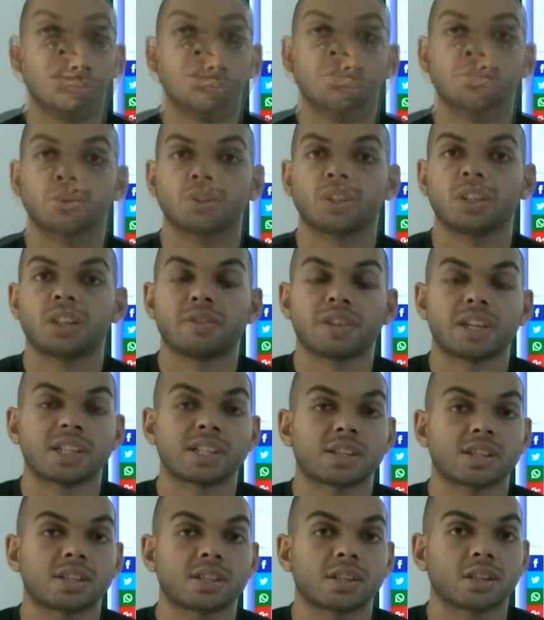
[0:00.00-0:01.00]
Both the
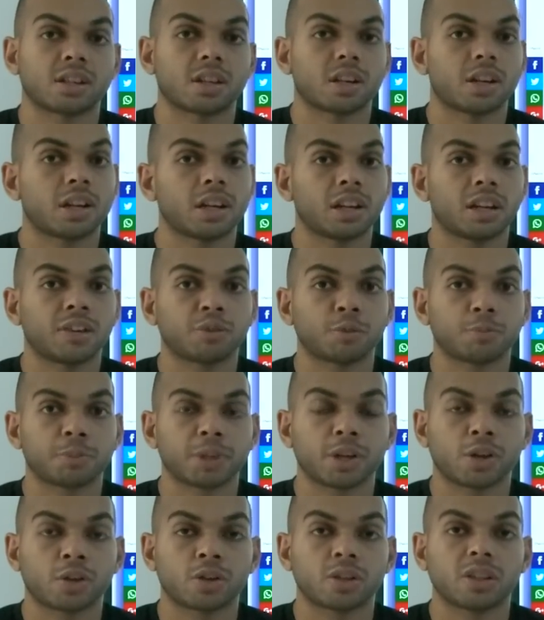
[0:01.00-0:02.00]
devices are currently up for
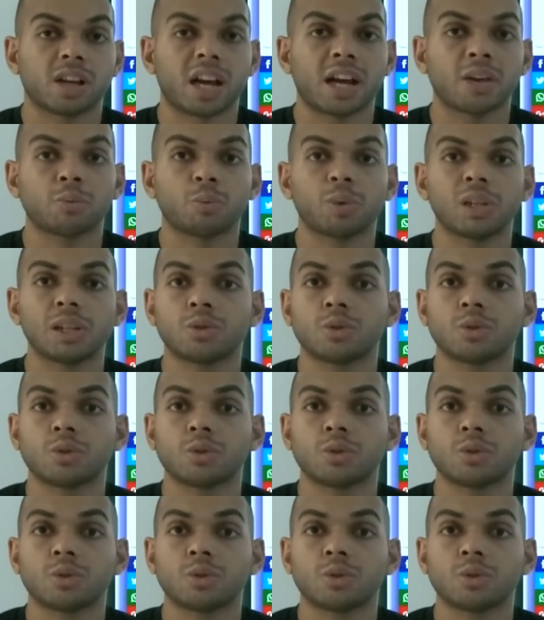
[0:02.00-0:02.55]
pre-order and will